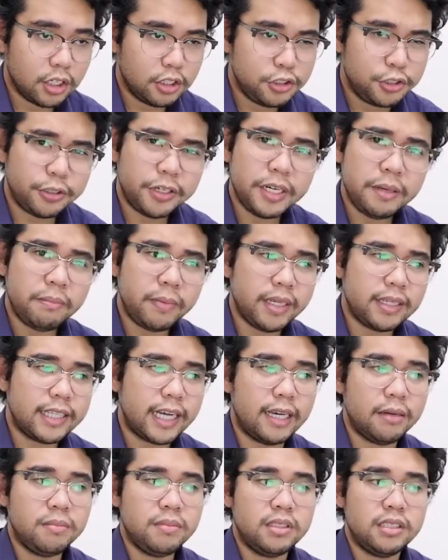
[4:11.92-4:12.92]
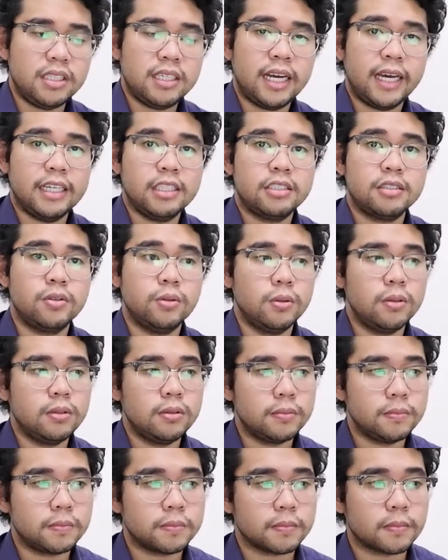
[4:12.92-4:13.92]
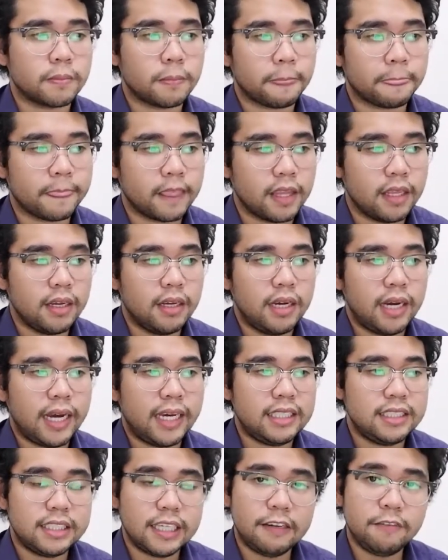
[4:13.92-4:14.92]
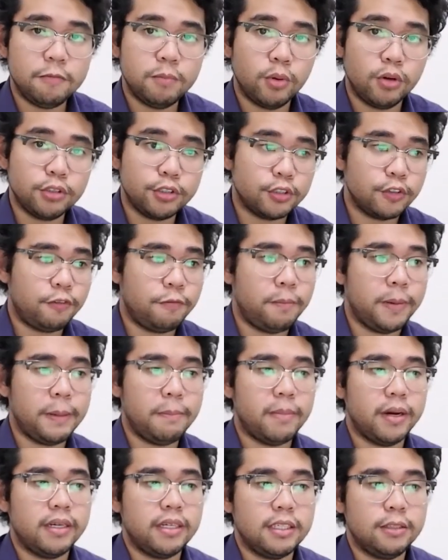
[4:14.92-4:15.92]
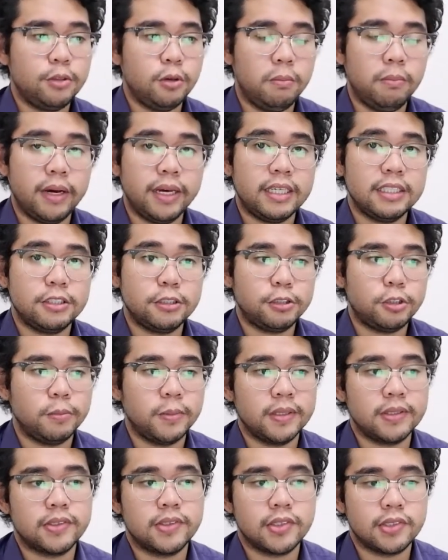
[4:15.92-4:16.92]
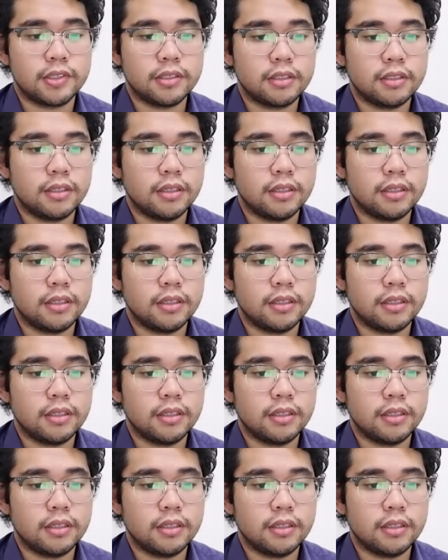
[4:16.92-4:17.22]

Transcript: During my times in high school, I saved most of my money to buy instruments.